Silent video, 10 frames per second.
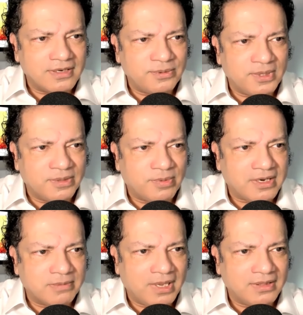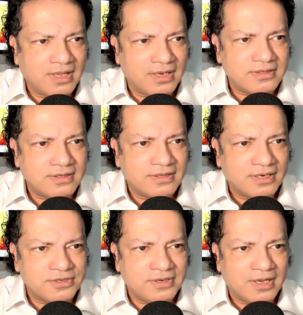I really recommend that
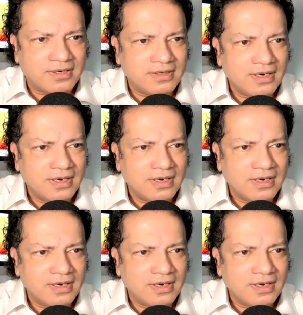that you get.